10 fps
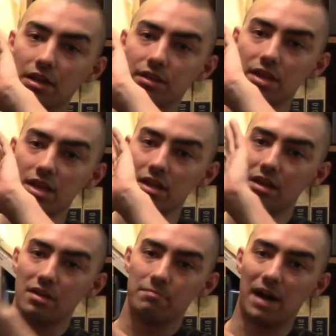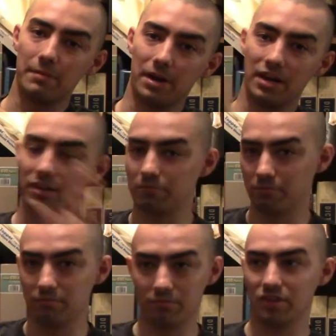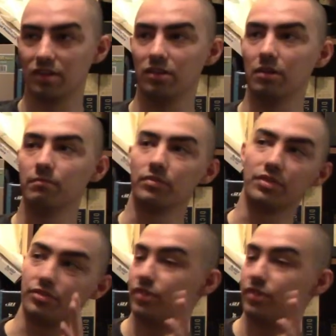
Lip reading: the bipod system.